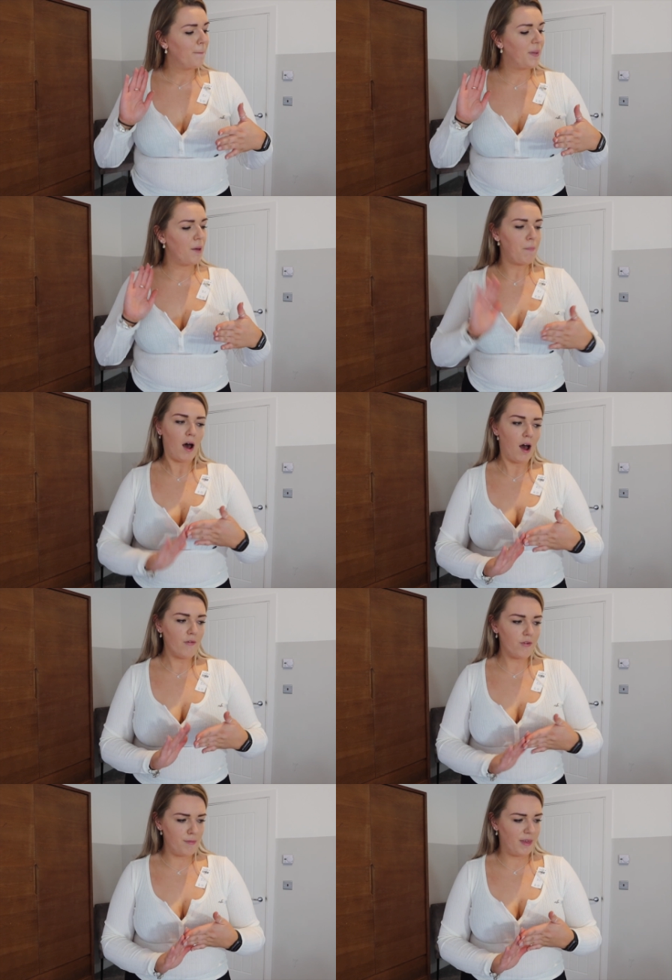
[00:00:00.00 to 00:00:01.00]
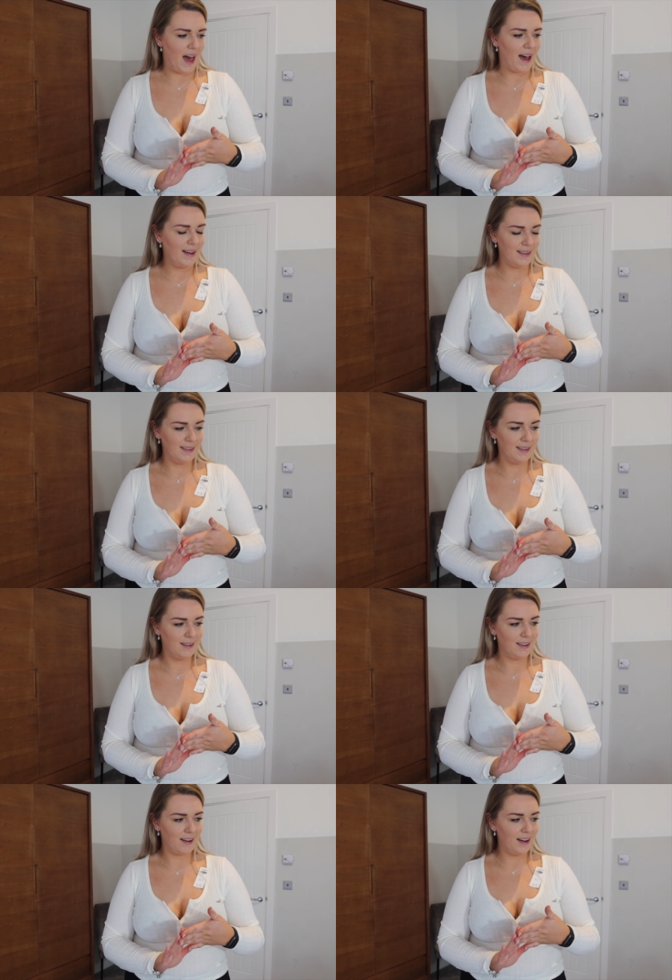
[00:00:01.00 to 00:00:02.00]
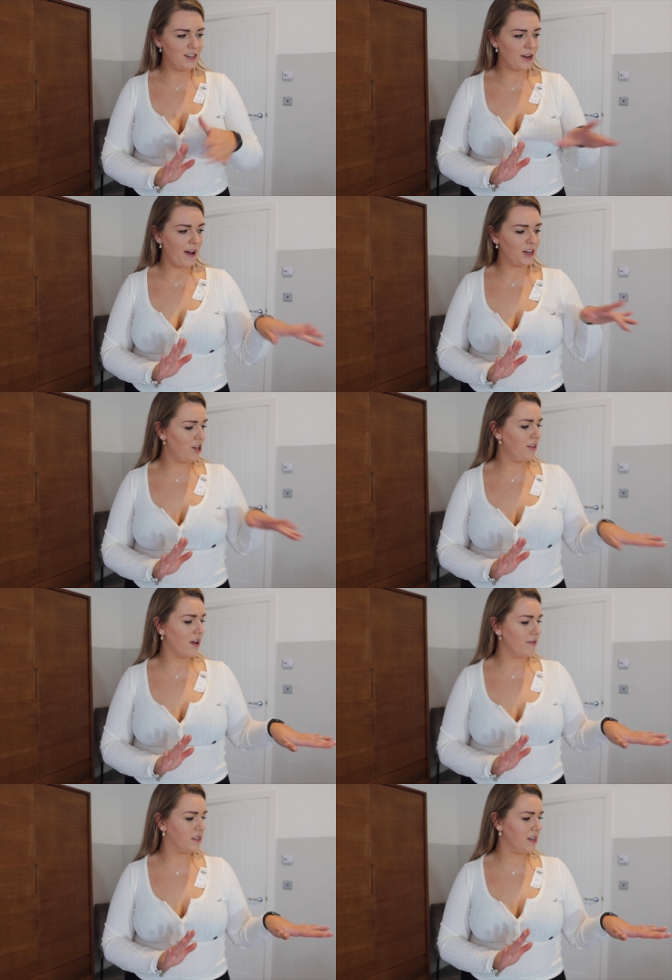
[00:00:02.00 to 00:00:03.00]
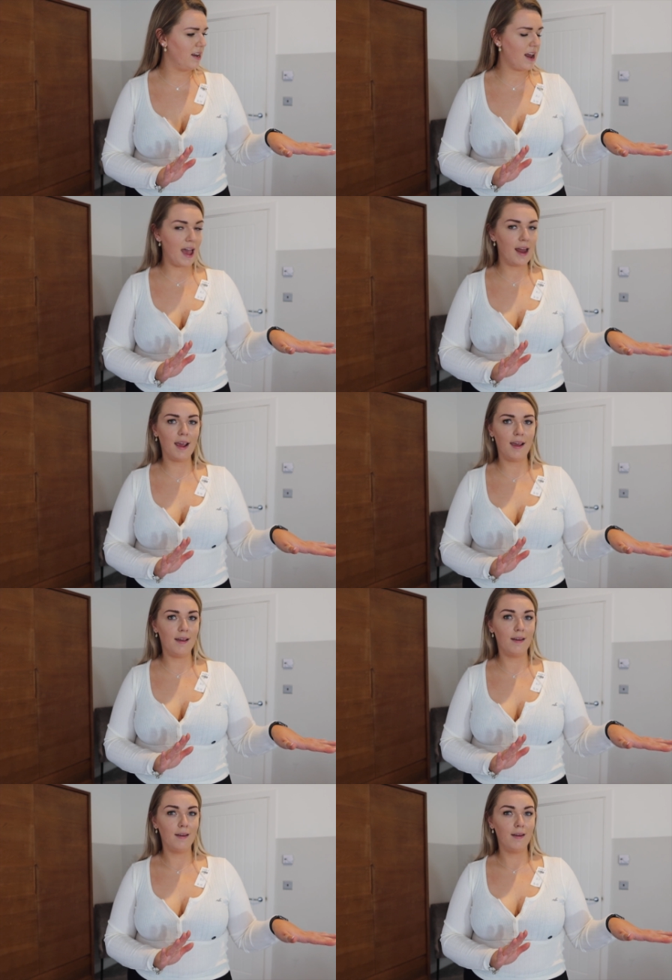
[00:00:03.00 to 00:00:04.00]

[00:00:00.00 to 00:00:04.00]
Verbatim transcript: but apart from that, I don't actually think I've seen any